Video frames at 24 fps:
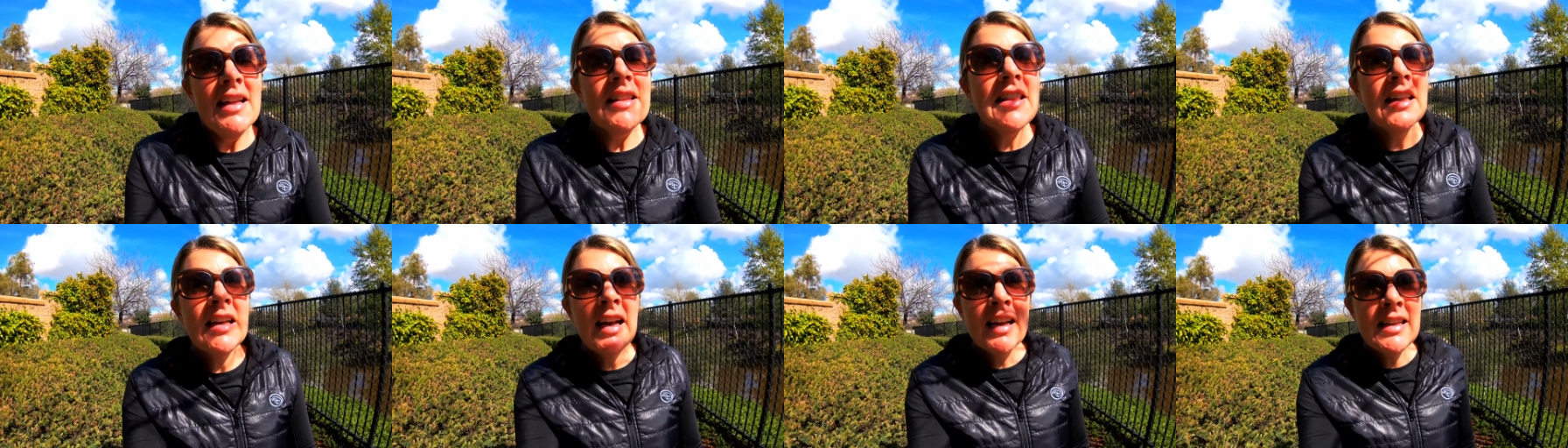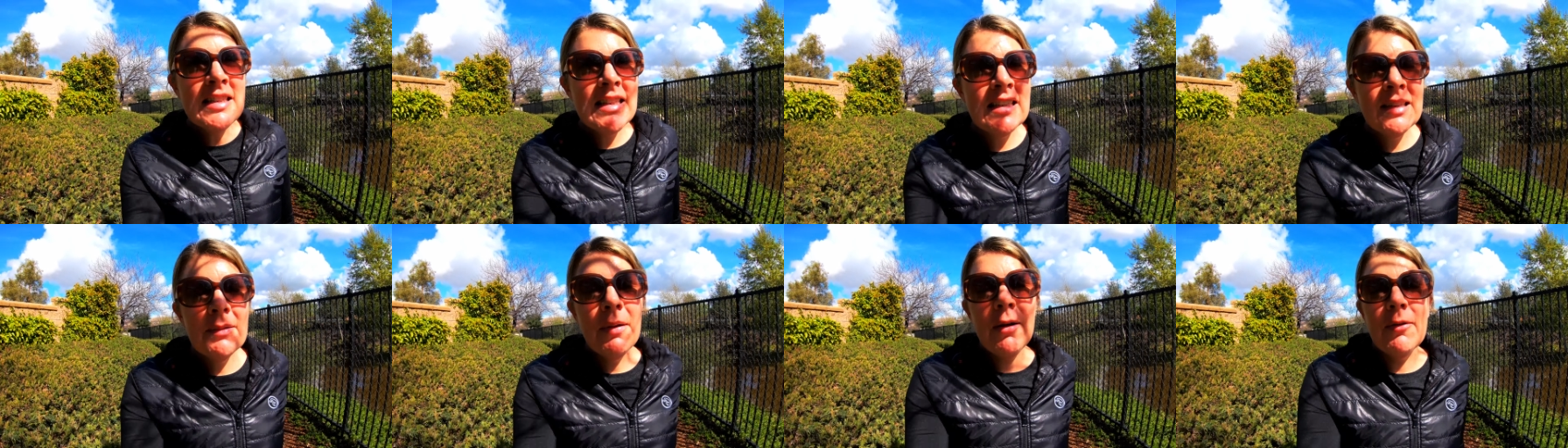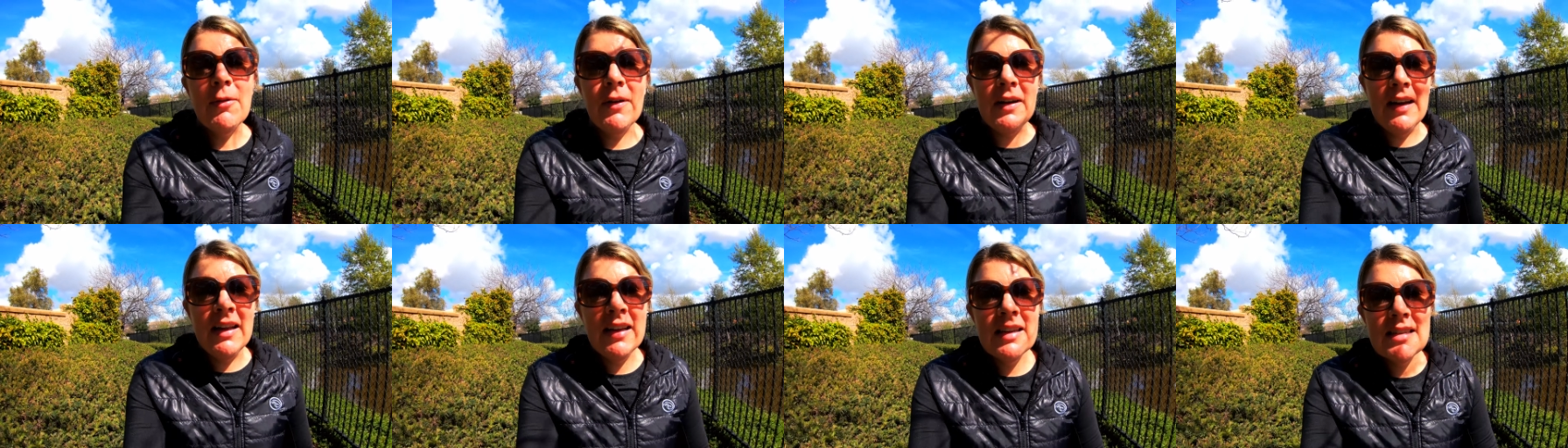The nice thing
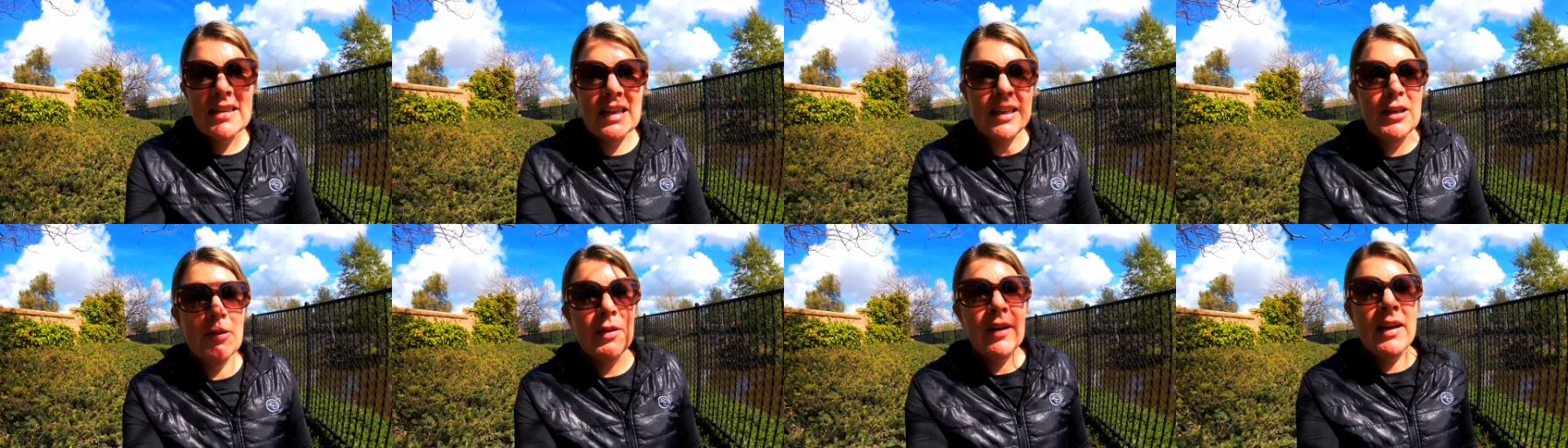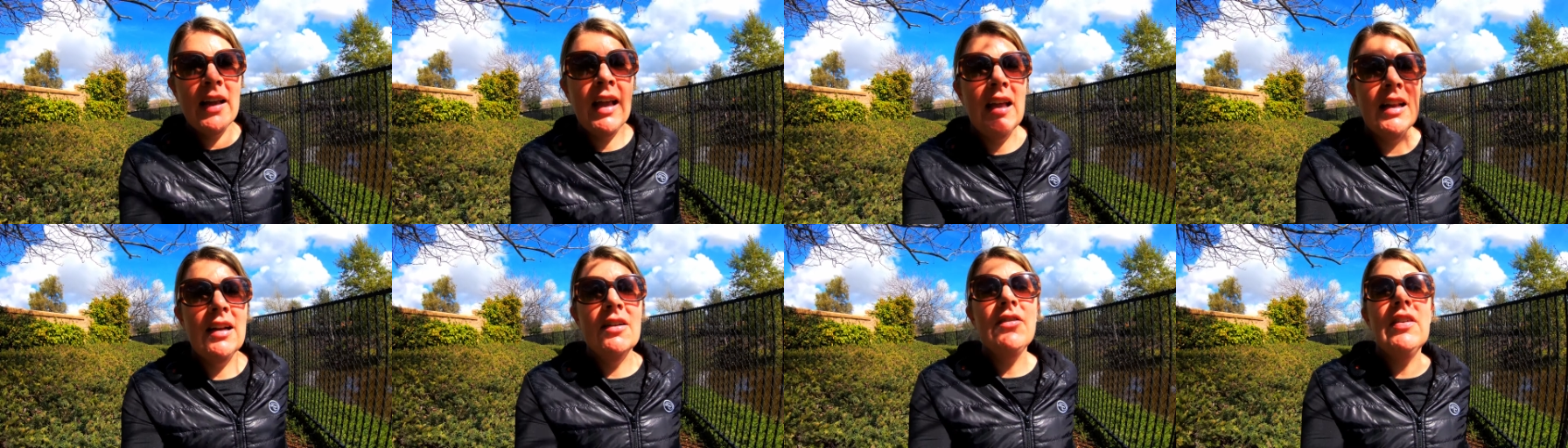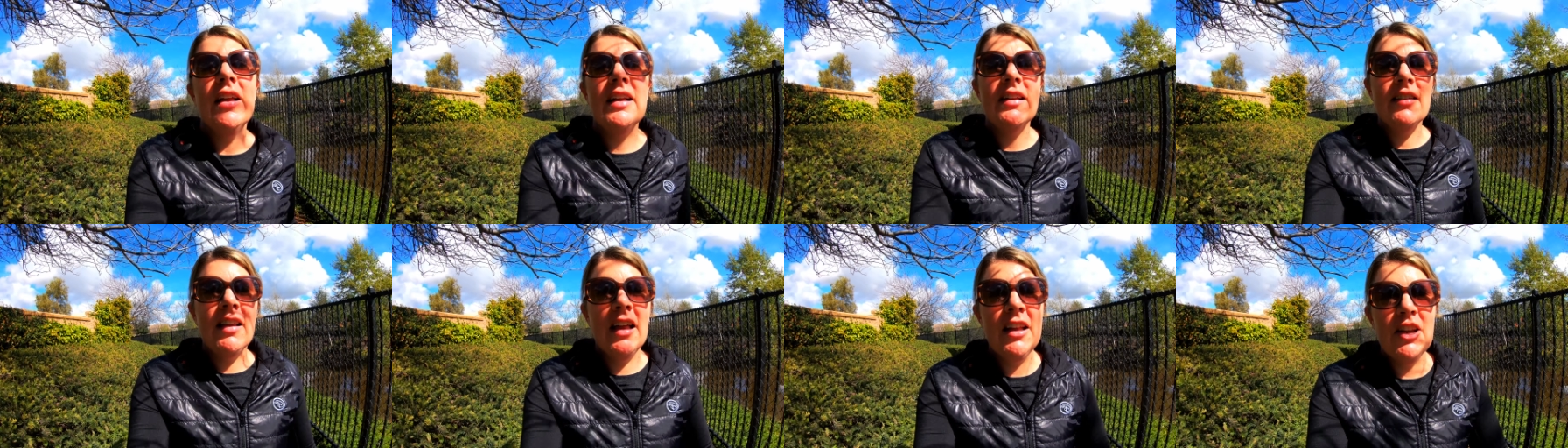about running is that you can kind of
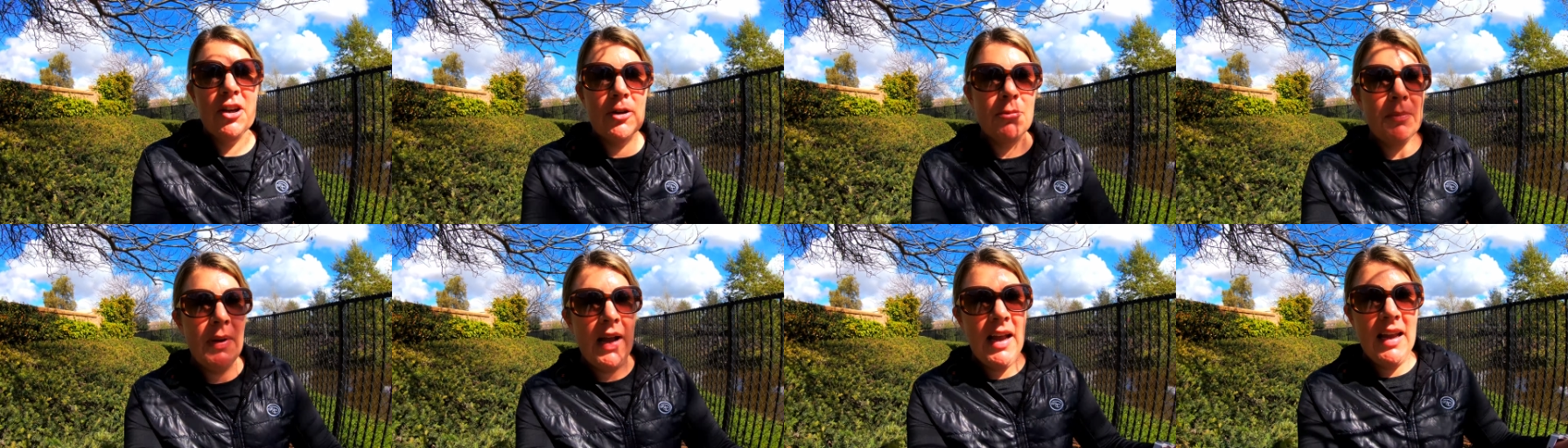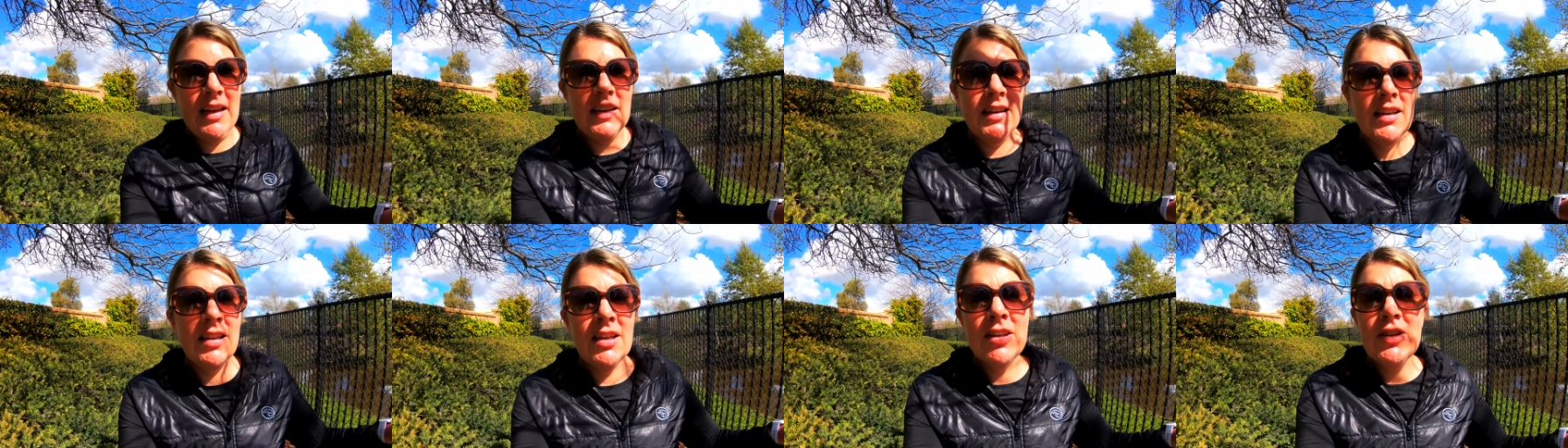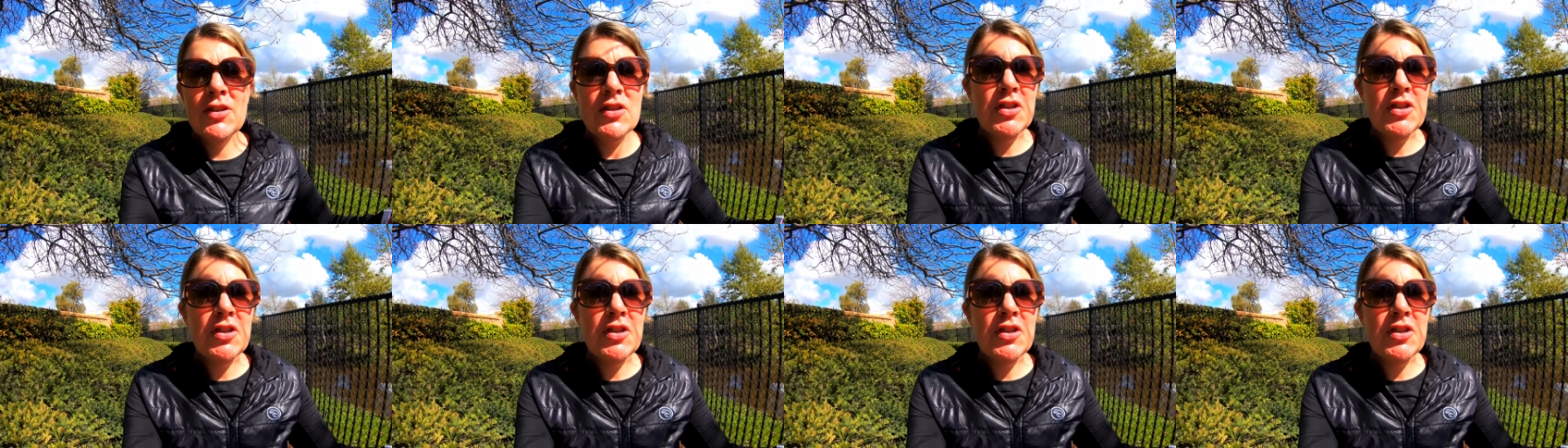like let your mind